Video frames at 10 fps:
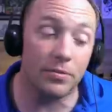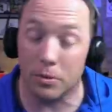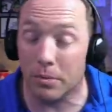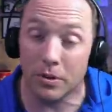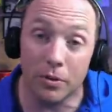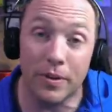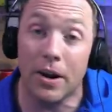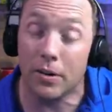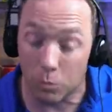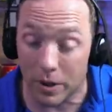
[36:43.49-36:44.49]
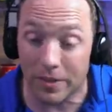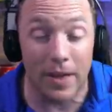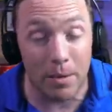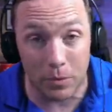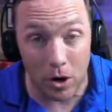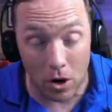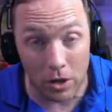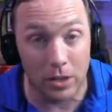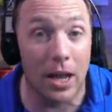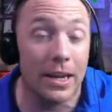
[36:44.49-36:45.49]
you're there with them
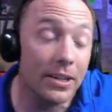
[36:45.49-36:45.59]
online,